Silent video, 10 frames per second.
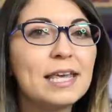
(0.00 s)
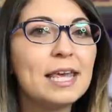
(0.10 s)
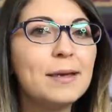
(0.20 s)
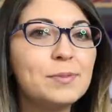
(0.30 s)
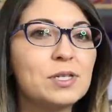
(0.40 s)

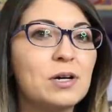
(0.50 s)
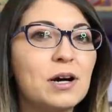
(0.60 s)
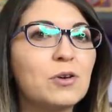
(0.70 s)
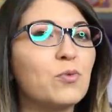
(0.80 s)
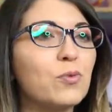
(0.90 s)
keep
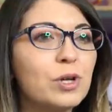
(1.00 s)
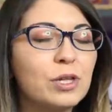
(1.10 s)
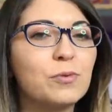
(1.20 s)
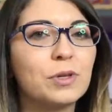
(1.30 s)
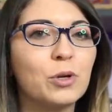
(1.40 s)
stock
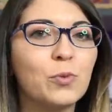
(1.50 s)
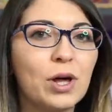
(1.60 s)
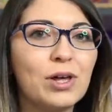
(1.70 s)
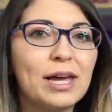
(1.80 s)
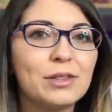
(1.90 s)
really, really
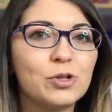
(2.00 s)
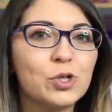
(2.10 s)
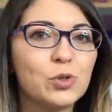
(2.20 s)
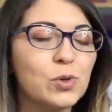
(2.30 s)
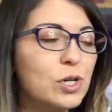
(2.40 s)
well at their
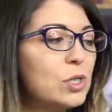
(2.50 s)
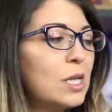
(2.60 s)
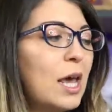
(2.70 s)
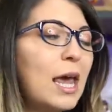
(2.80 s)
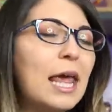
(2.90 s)

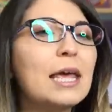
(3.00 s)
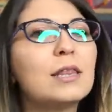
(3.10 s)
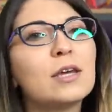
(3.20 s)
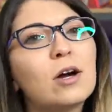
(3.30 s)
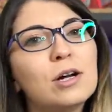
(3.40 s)
stores,
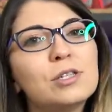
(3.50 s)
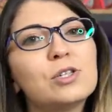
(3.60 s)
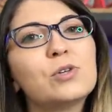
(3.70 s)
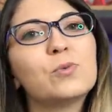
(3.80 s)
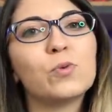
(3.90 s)
and they
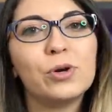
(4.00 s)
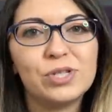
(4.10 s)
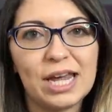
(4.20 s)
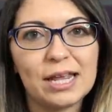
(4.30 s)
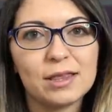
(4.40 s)
also
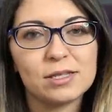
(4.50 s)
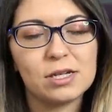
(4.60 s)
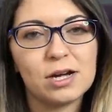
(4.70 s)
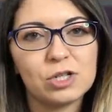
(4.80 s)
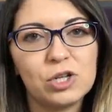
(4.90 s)
rotate the
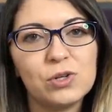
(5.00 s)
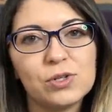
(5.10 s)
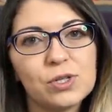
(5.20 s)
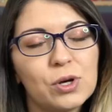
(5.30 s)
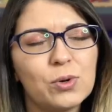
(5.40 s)
stock
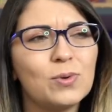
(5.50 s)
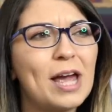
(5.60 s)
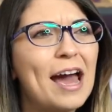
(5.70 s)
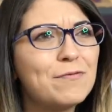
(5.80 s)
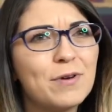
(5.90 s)
too. So
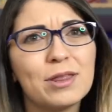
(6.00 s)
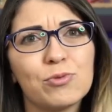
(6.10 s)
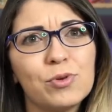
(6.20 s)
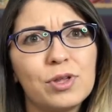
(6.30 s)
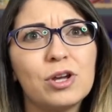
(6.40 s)
halfway
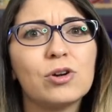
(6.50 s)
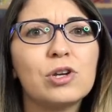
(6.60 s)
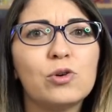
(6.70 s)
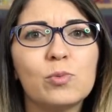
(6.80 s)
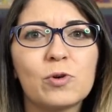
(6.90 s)
through the year,
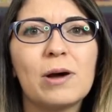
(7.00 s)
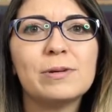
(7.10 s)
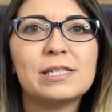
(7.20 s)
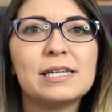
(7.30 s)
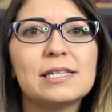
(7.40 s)
you'll
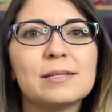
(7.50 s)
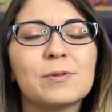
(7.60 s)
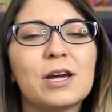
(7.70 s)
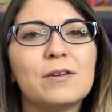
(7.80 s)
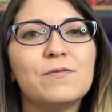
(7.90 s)
probably see
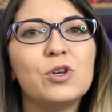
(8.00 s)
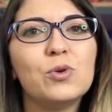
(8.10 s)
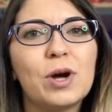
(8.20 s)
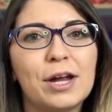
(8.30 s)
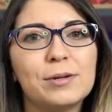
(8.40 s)
some kind of
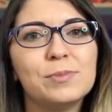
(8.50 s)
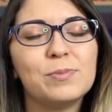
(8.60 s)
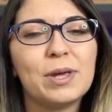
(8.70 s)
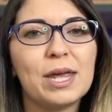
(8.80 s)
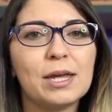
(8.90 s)
new
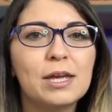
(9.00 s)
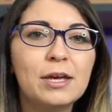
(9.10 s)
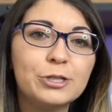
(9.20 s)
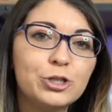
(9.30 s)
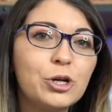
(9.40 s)
items being
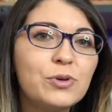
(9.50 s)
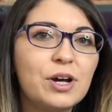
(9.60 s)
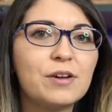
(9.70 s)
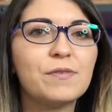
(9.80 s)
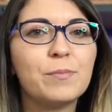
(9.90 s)
shown
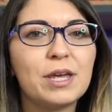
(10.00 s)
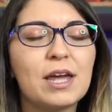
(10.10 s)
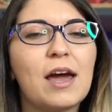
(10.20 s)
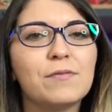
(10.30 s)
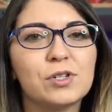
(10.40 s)
off and
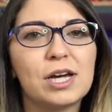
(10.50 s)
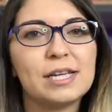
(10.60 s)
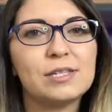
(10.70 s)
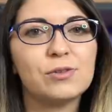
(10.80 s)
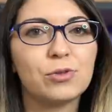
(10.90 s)
being
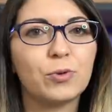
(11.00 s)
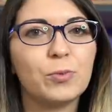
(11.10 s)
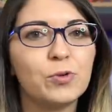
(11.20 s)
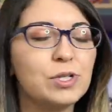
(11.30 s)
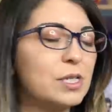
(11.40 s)
advertised
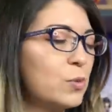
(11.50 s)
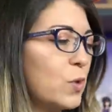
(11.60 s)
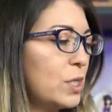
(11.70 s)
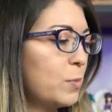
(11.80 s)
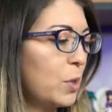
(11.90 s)
through Princess
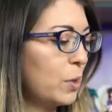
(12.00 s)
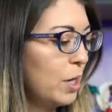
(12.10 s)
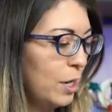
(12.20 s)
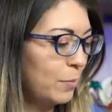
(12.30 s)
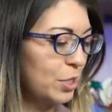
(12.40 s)
One Spoon.
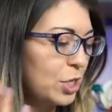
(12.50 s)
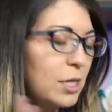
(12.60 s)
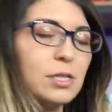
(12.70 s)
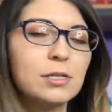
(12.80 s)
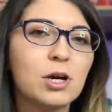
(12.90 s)
But
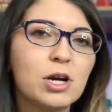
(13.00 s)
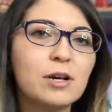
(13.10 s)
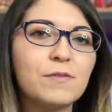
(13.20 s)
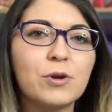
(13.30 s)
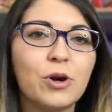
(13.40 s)
chances are,
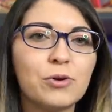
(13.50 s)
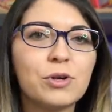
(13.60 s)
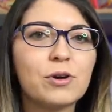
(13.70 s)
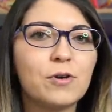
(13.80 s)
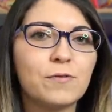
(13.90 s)
if you go
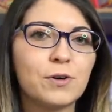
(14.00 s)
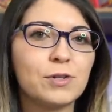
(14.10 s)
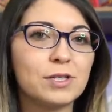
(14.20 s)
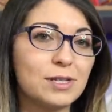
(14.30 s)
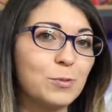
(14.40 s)
there over
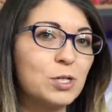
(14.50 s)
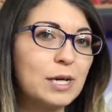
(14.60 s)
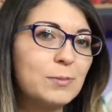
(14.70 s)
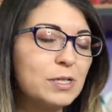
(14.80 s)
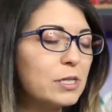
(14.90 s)
the
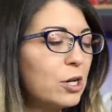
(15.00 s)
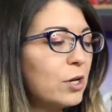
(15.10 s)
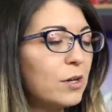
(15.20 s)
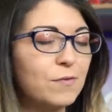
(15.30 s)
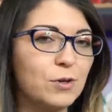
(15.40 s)
summertime this
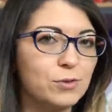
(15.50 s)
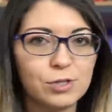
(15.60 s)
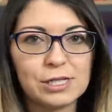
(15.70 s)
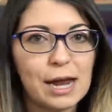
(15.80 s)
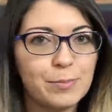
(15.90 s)
year, if you
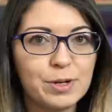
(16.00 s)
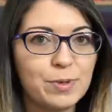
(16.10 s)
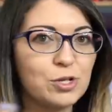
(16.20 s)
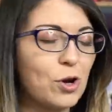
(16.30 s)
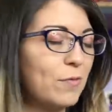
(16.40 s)
just happen to
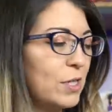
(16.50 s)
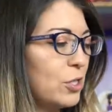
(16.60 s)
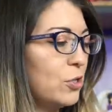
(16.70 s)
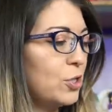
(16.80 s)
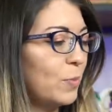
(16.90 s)
be
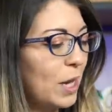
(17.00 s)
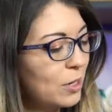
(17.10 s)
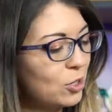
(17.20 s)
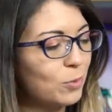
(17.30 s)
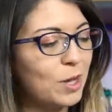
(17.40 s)
traveling to
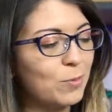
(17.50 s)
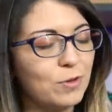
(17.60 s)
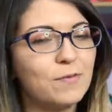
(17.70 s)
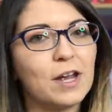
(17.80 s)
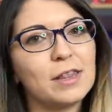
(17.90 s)
Japan, you'll be able
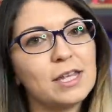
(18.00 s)
to find